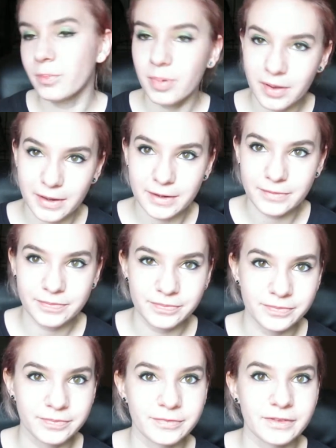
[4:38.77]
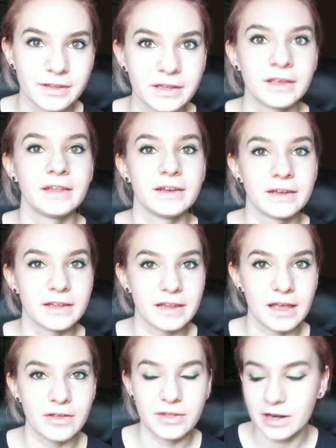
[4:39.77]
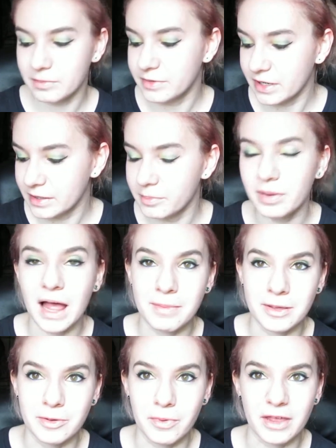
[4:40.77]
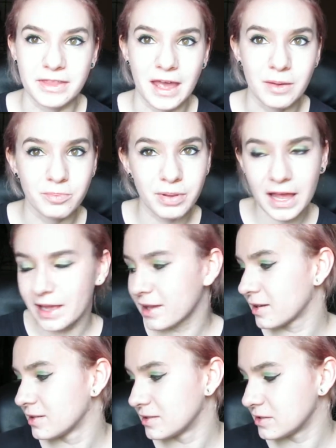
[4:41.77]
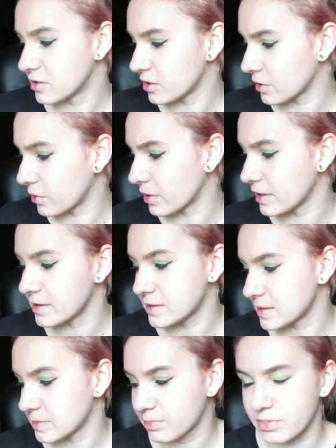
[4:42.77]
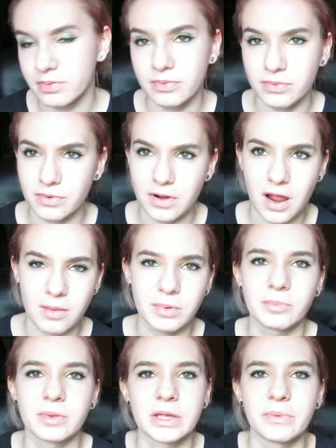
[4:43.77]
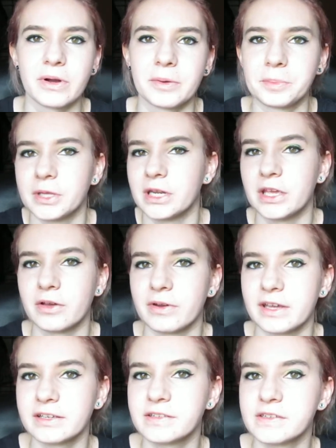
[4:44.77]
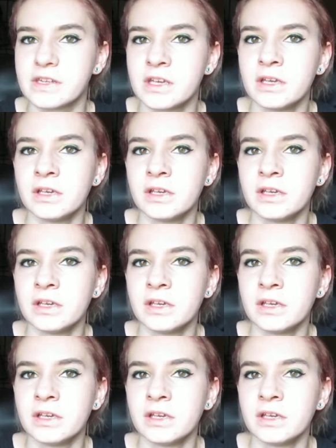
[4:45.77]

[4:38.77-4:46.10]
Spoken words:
But now that I'm done blabbing about that, black and turquoise is probably where I'm gonna go next.